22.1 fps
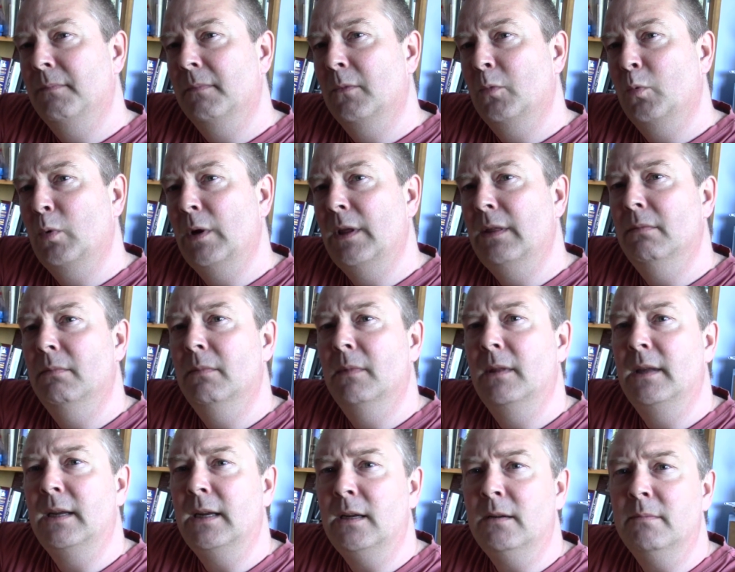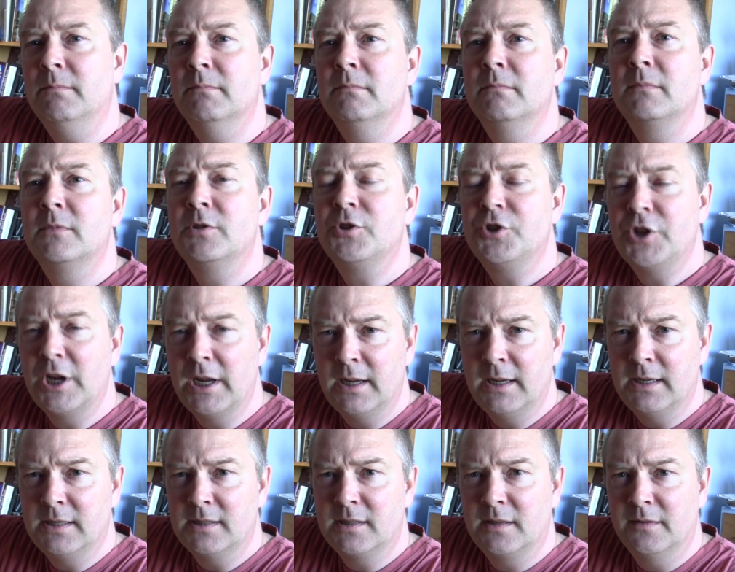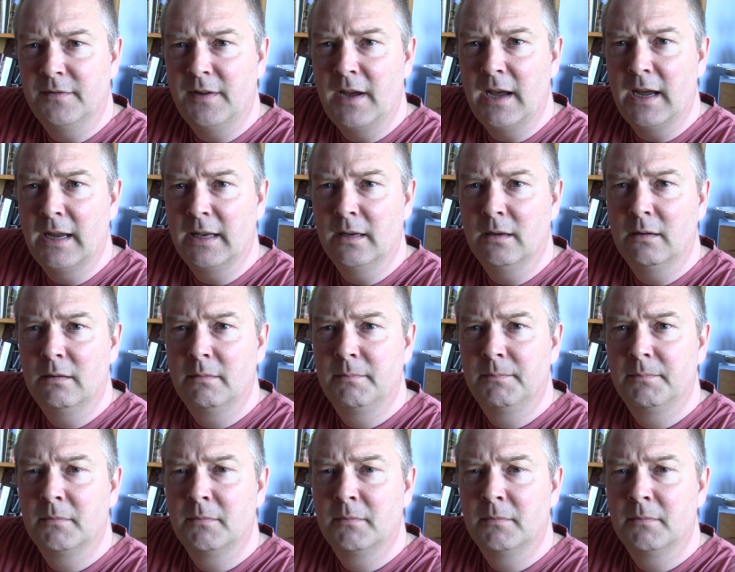when the shit hits the fan,